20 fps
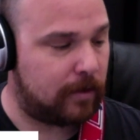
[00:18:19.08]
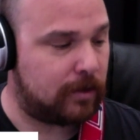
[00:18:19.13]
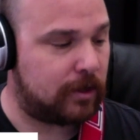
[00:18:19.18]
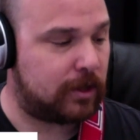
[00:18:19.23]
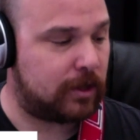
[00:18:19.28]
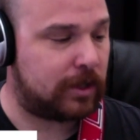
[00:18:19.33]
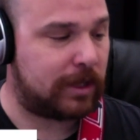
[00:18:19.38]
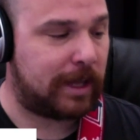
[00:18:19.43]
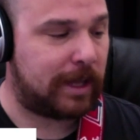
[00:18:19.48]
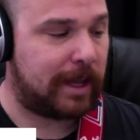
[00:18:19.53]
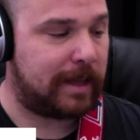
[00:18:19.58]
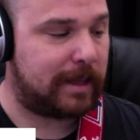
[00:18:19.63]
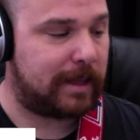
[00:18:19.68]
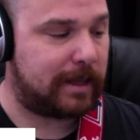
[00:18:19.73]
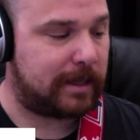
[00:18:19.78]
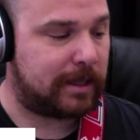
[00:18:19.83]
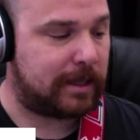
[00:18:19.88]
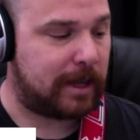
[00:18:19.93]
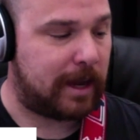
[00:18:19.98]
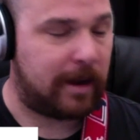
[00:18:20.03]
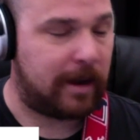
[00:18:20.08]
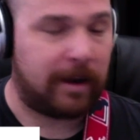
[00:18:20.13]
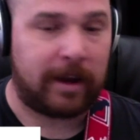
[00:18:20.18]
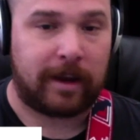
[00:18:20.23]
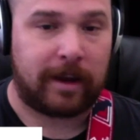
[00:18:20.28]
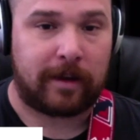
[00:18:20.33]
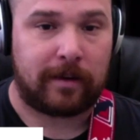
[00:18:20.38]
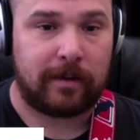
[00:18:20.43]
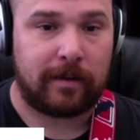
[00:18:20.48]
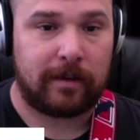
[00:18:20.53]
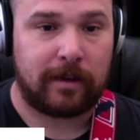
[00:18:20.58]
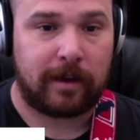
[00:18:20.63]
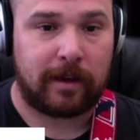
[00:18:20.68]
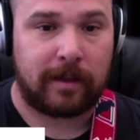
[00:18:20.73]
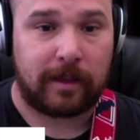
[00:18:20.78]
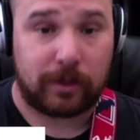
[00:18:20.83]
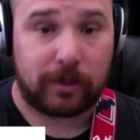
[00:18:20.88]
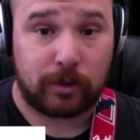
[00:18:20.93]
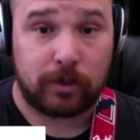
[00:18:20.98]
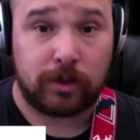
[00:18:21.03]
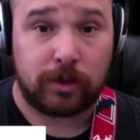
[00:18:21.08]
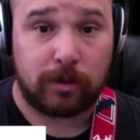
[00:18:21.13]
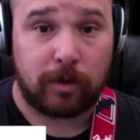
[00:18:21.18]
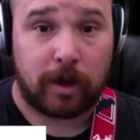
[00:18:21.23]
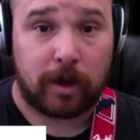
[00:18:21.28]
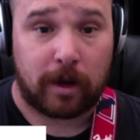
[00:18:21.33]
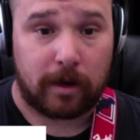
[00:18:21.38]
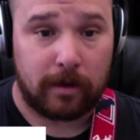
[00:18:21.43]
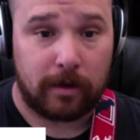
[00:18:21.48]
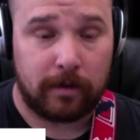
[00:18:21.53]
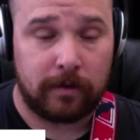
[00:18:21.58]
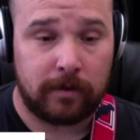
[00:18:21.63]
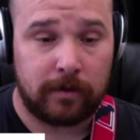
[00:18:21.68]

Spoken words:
just slide the entire hand. Okay, that's what you want.